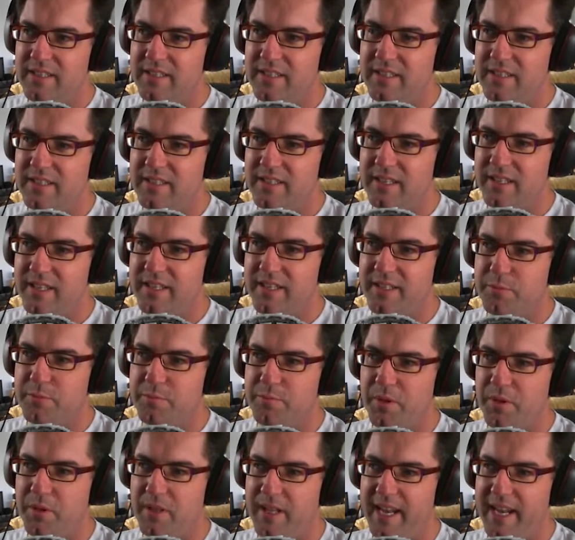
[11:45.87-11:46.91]
Just
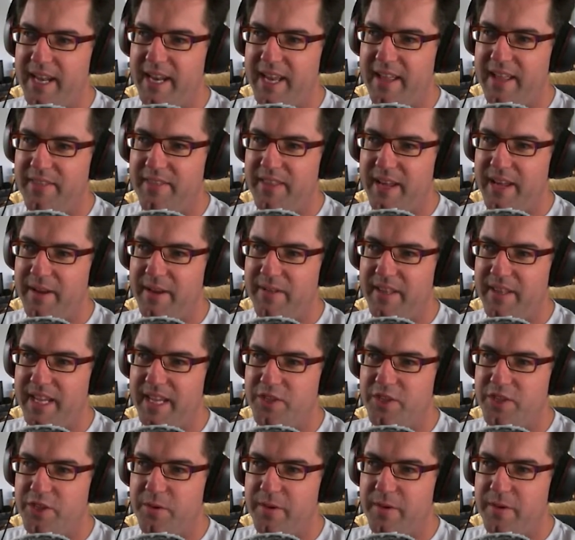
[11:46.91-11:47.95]
pull that out there
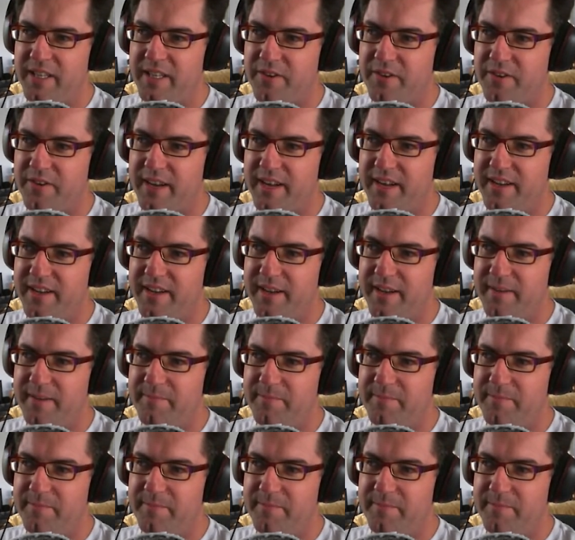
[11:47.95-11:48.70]
without chewing the ground up.